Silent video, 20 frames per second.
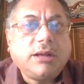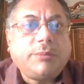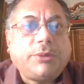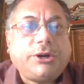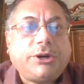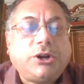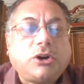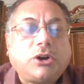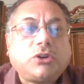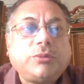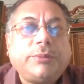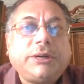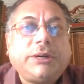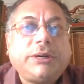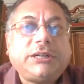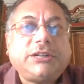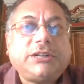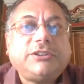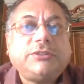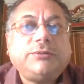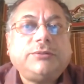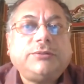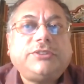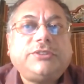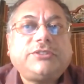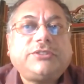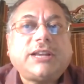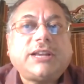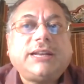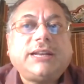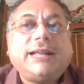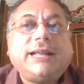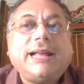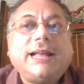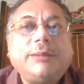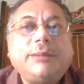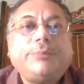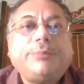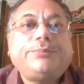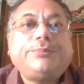But documentation which can
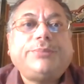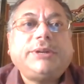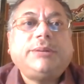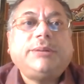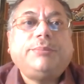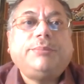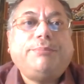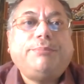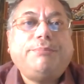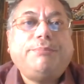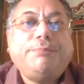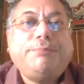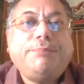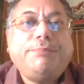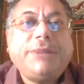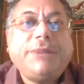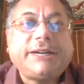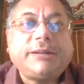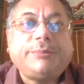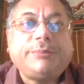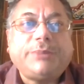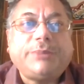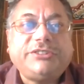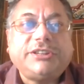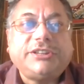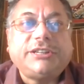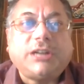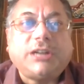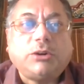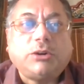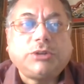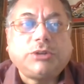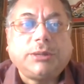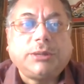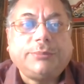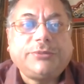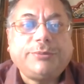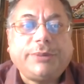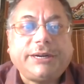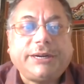help in better patient
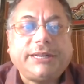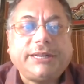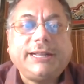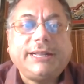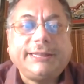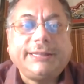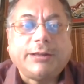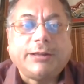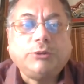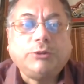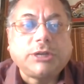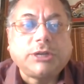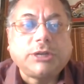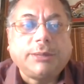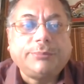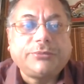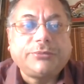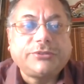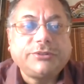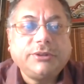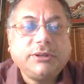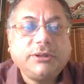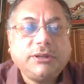outcomes, better health outcomes,